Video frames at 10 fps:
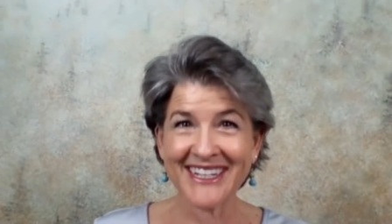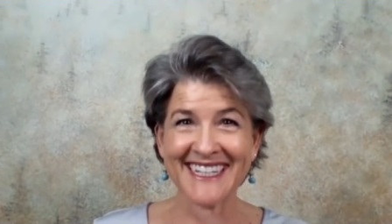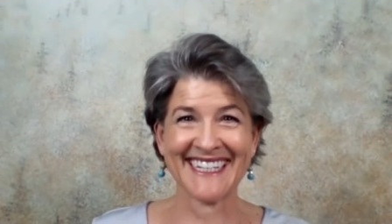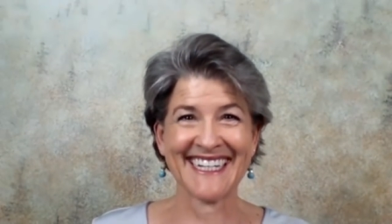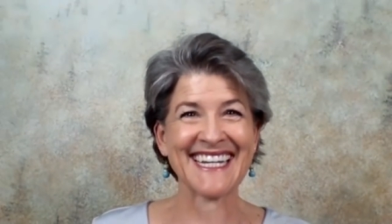
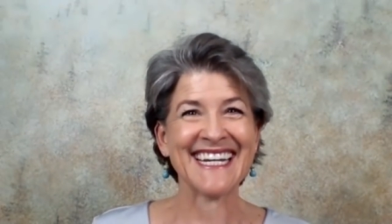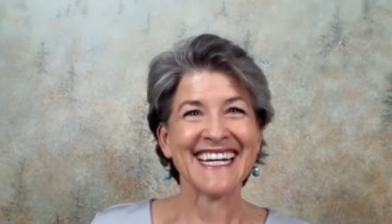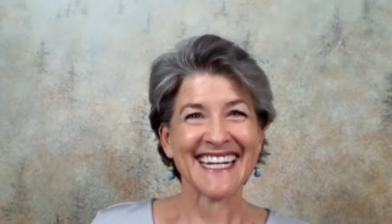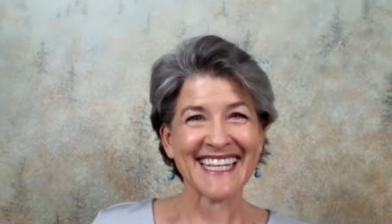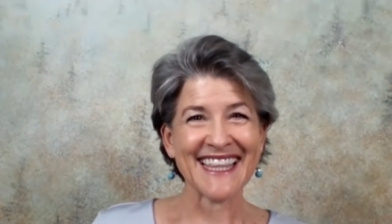
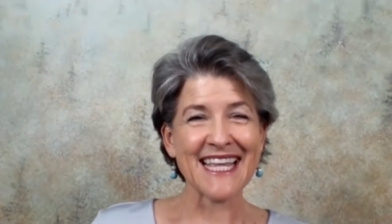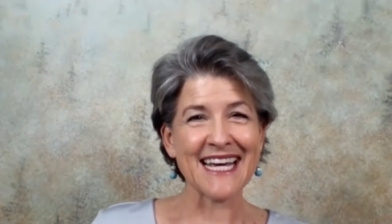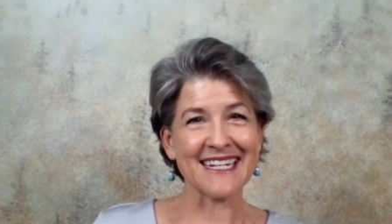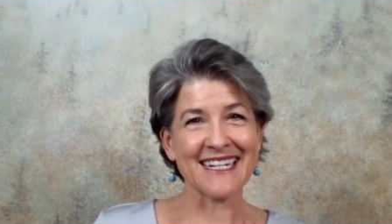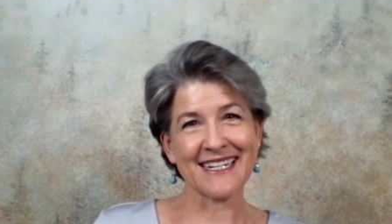
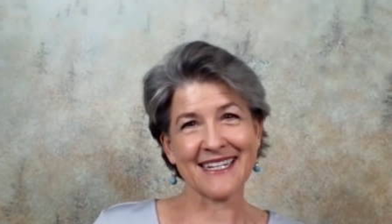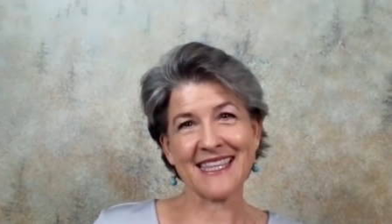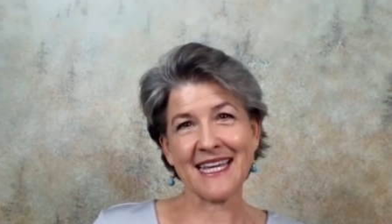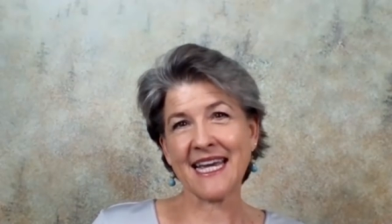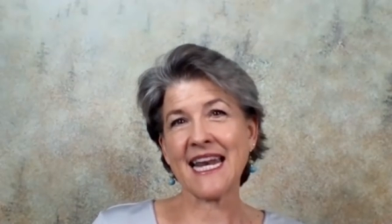that
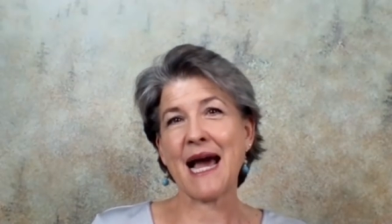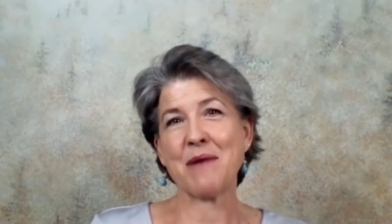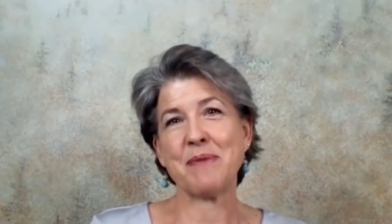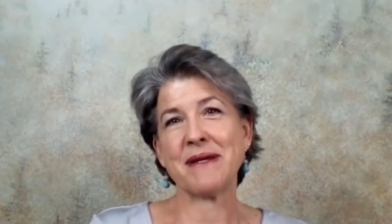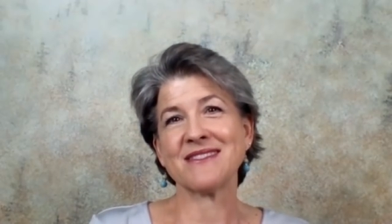that can happen.